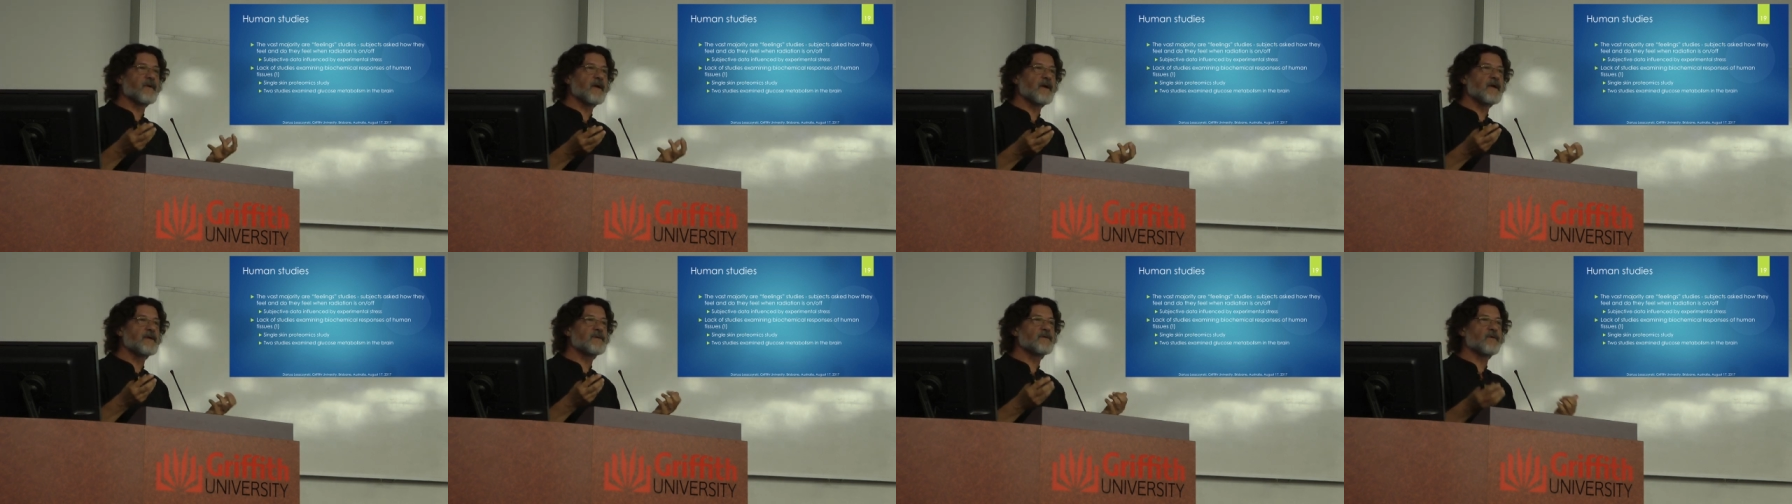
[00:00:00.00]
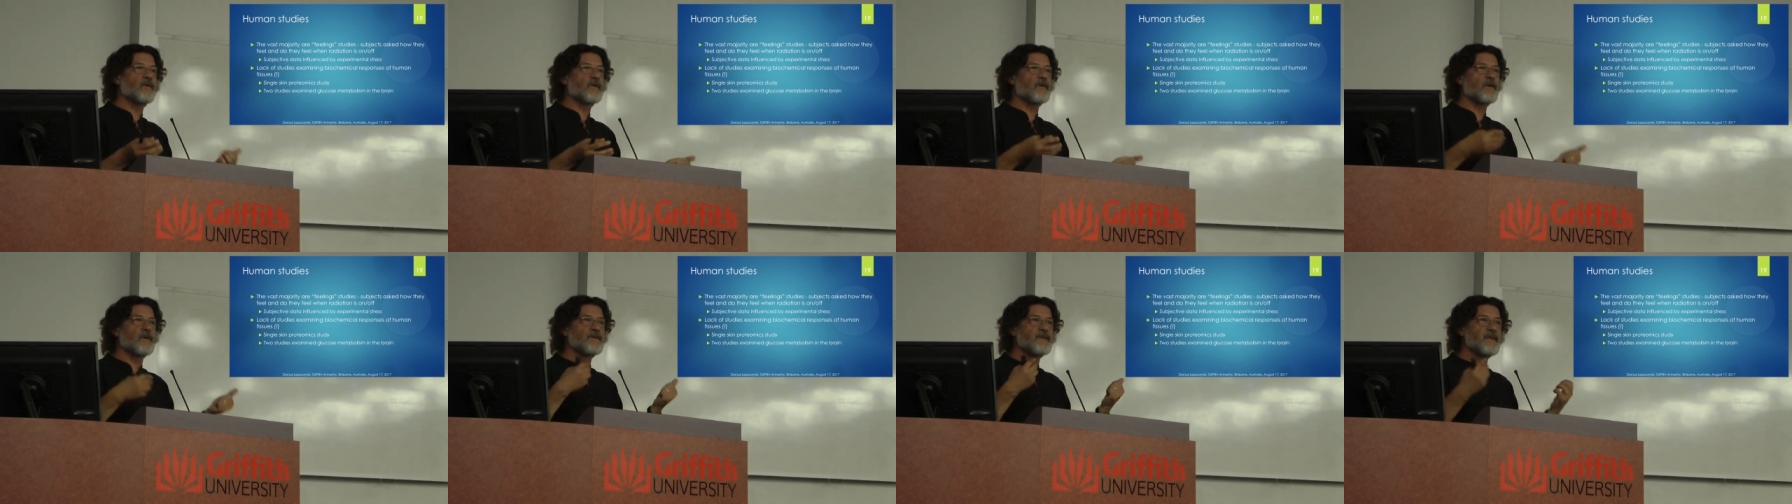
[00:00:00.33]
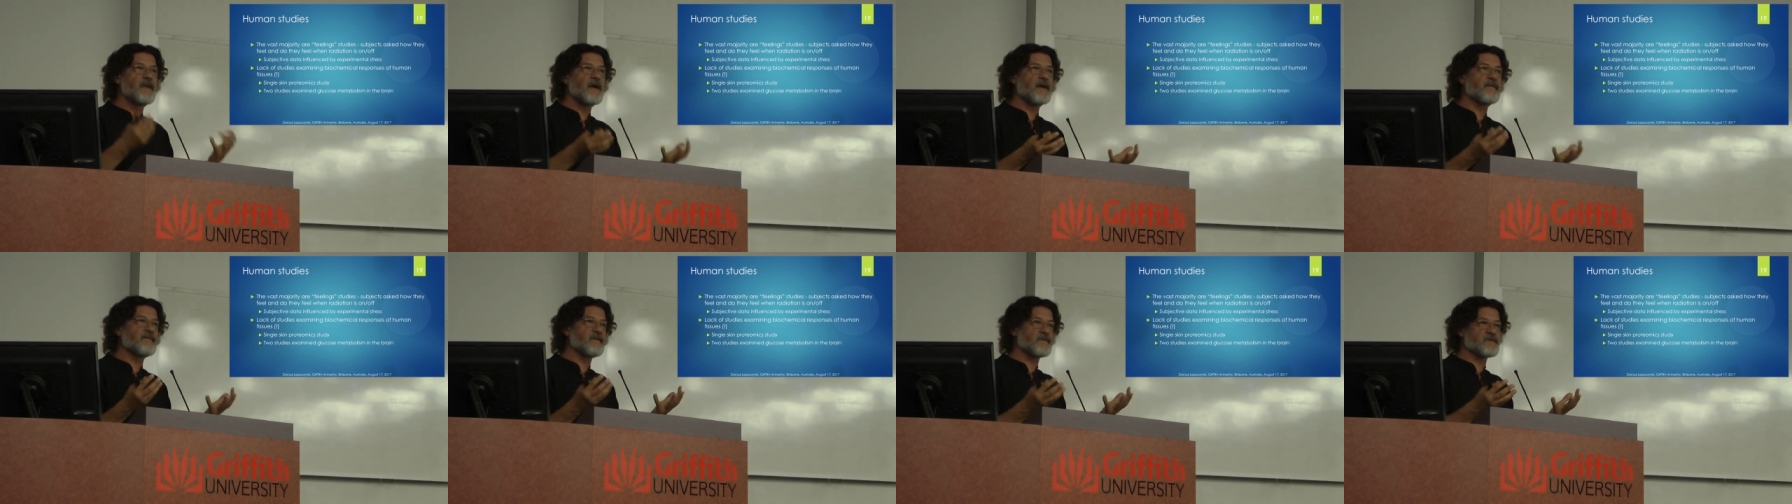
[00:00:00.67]
afraid or
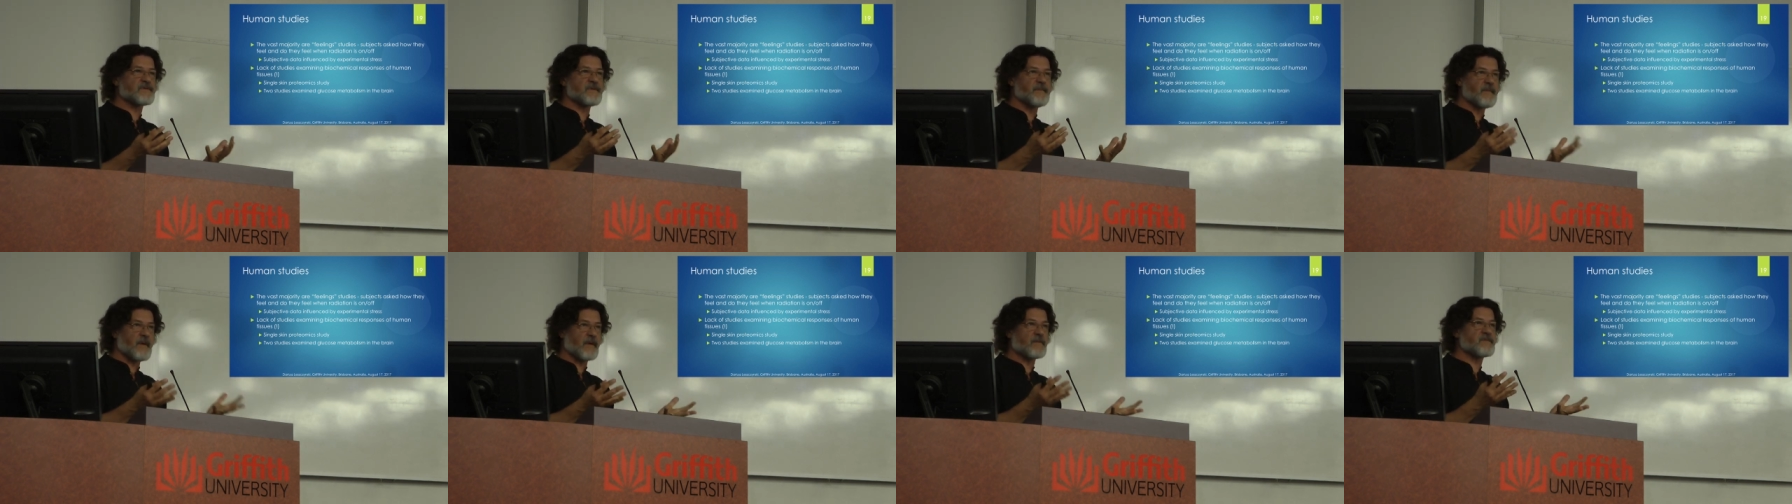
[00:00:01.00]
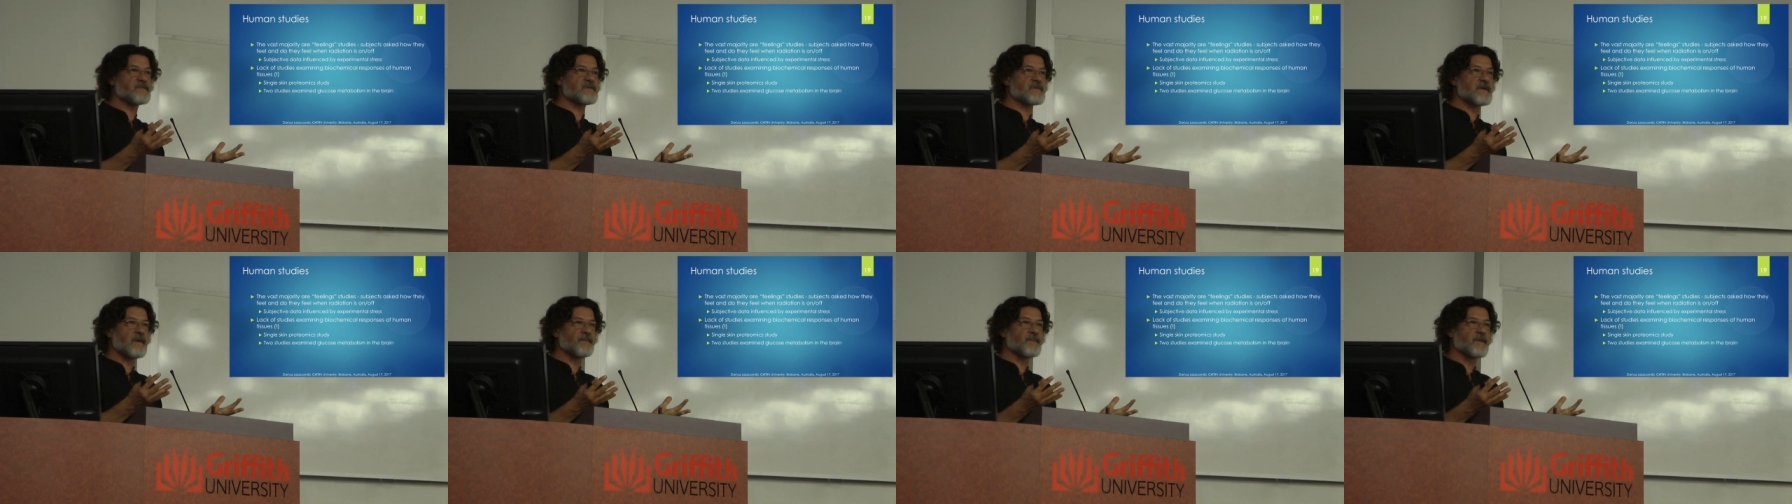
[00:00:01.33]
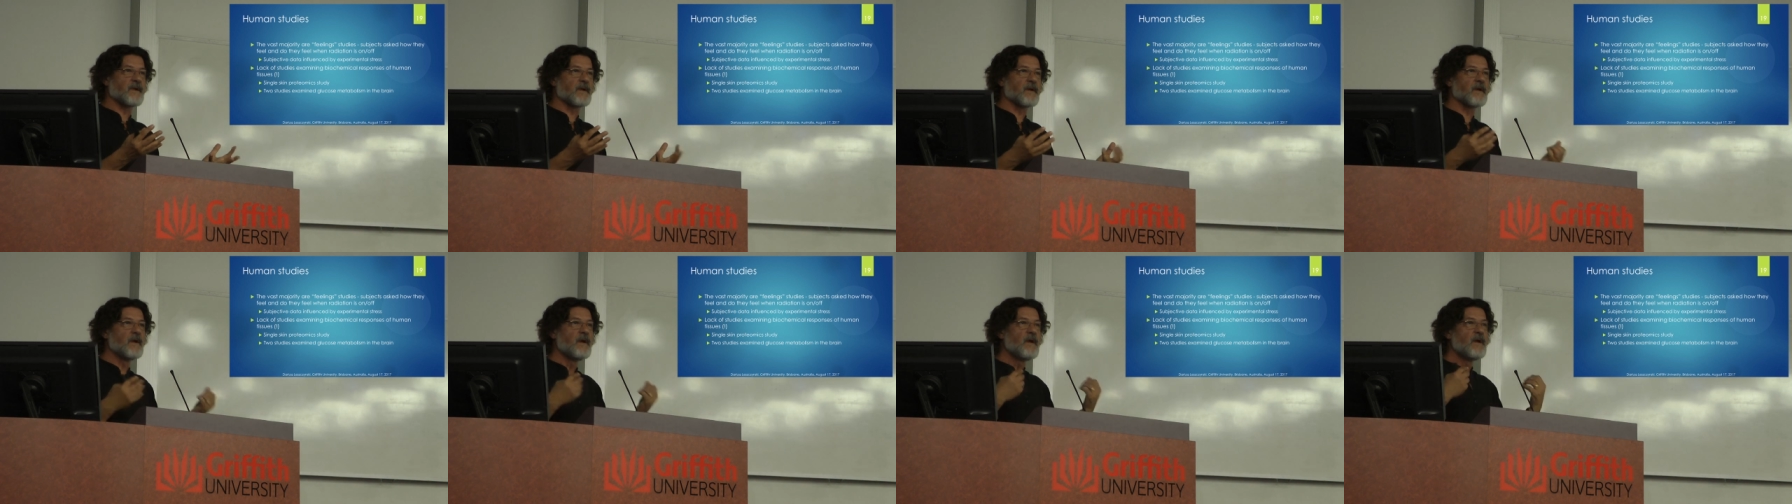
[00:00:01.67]
nervous about
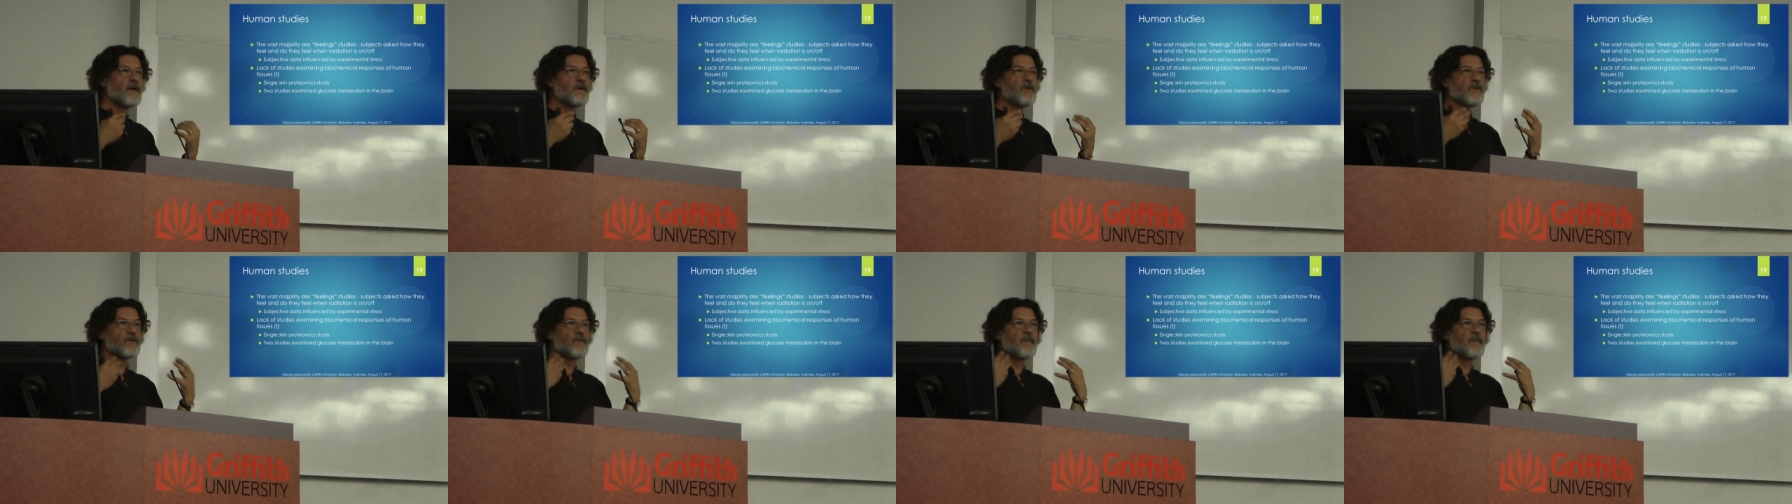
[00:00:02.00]
something.